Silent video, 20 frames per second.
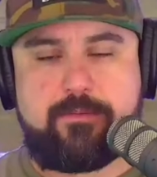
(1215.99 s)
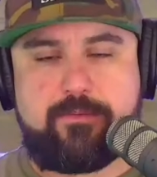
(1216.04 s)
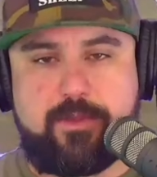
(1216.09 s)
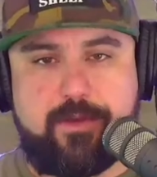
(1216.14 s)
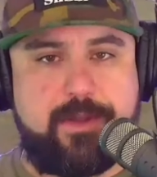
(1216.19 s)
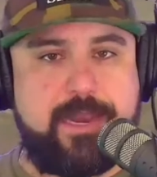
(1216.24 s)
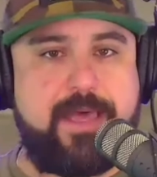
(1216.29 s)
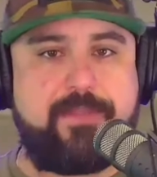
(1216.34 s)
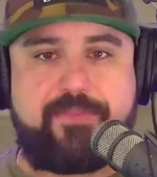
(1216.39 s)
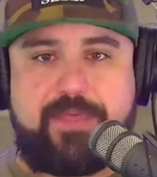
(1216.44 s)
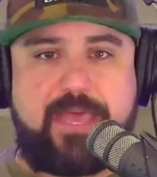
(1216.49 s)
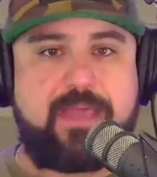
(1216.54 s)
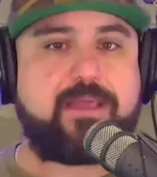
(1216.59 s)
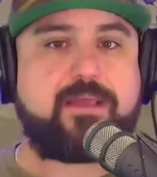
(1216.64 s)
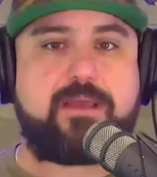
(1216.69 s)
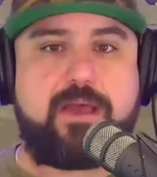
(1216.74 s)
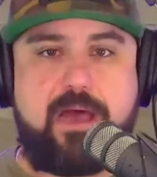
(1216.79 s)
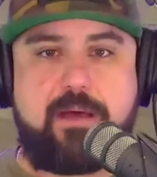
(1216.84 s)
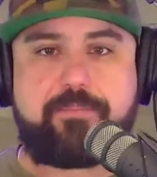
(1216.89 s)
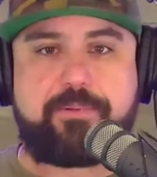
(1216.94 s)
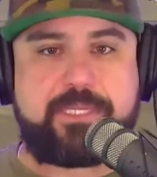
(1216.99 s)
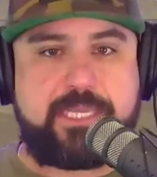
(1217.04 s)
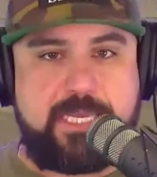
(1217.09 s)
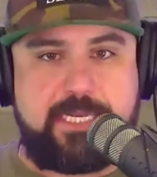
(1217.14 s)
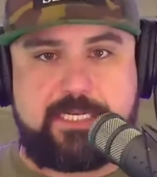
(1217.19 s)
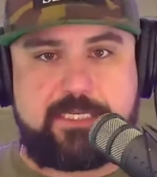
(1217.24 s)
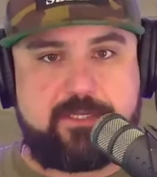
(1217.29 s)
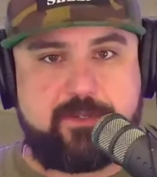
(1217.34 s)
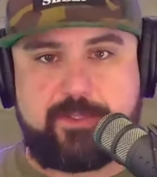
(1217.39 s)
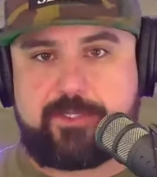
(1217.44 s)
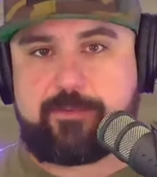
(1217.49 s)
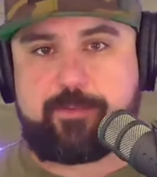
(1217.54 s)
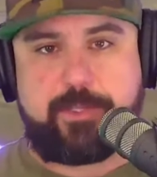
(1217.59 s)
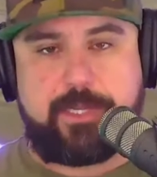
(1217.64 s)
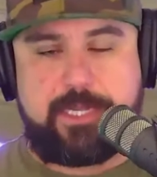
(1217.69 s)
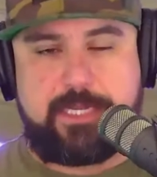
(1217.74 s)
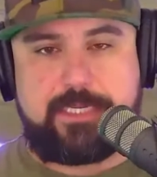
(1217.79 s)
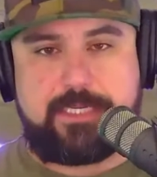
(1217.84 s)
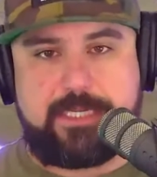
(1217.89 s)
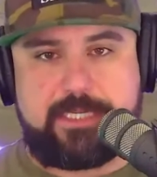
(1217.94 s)
They're not that complicated to
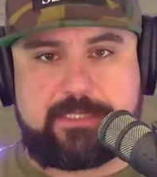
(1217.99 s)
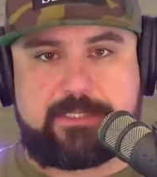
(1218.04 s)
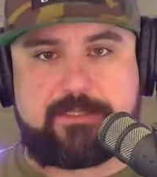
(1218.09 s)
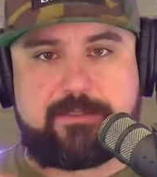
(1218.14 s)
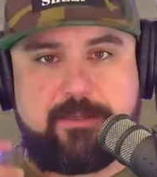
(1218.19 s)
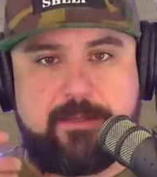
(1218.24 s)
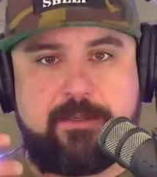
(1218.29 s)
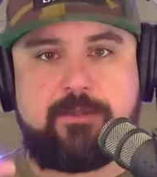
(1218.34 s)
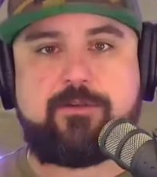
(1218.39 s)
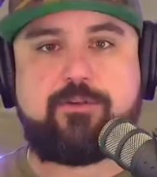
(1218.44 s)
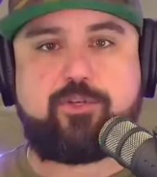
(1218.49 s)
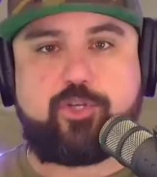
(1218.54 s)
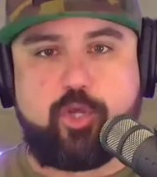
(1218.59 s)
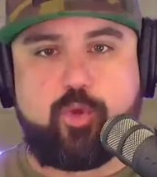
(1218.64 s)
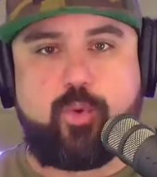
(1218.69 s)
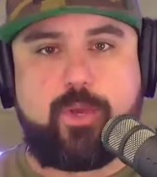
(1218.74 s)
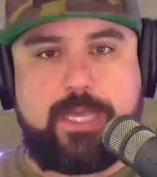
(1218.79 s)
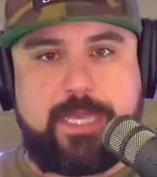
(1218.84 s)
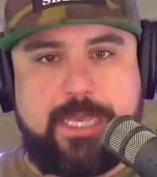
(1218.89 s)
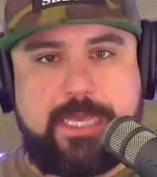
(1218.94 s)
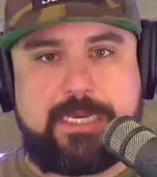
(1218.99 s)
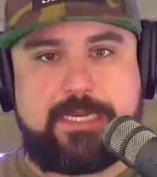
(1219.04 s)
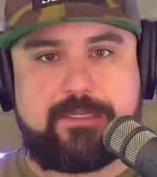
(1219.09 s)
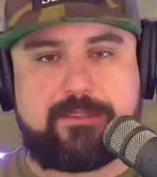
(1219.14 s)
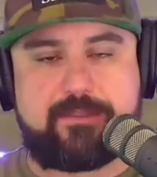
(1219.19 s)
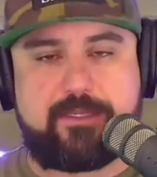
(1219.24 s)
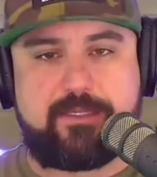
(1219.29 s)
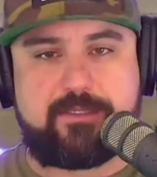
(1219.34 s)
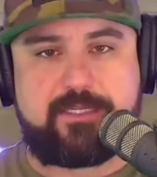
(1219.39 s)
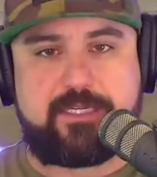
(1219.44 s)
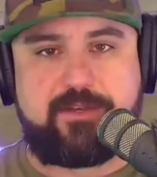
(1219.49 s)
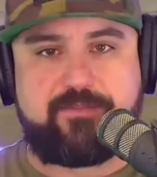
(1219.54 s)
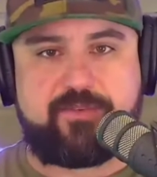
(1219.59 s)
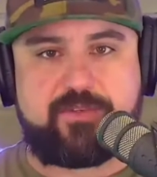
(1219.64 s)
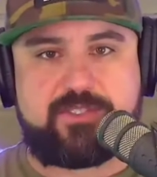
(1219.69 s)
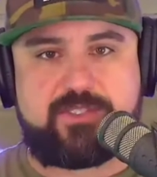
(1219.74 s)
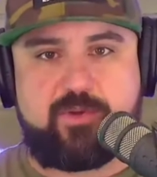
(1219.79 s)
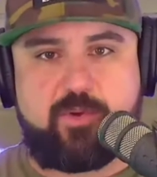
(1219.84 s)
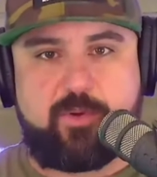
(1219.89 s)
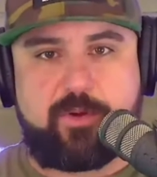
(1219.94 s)
explain. It's doing it is a
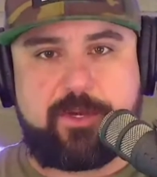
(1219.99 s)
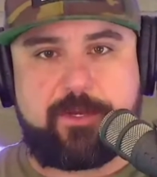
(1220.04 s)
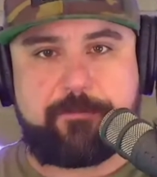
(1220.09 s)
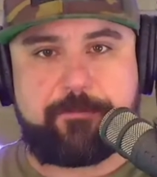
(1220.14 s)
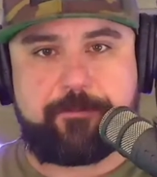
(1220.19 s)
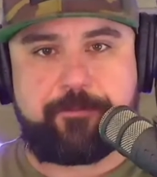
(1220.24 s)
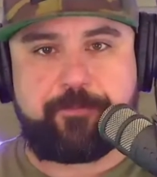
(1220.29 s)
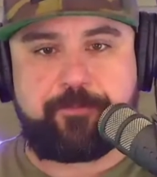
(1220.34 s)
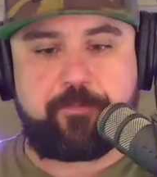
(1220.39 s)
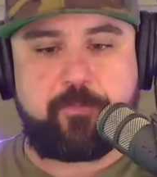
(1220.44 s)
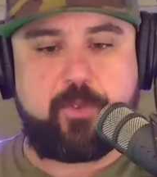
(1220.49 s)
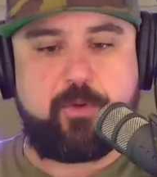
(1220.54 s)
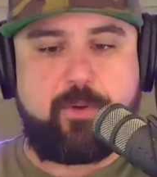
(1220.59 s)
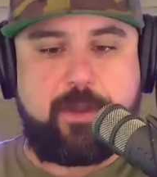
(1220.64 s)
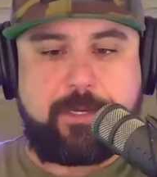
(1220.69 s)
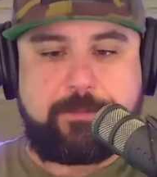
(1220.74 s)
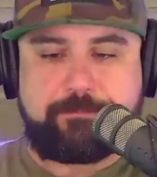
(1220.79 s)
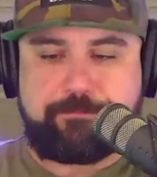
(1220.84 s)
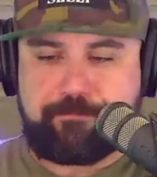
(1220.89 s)
different story, right?